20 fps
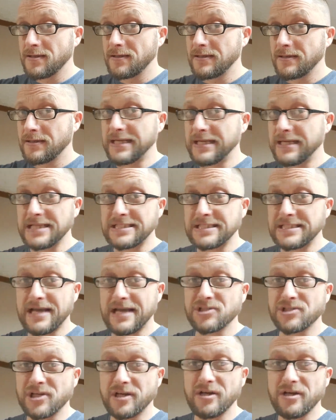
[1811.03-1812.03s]
The next
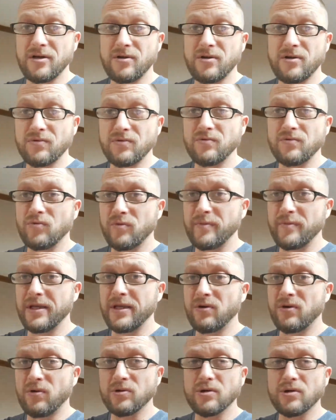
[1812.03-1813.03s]
house I own will be
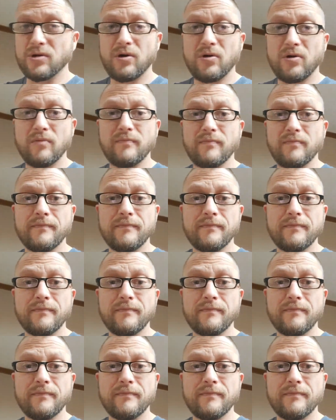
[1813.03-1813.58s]
an older home.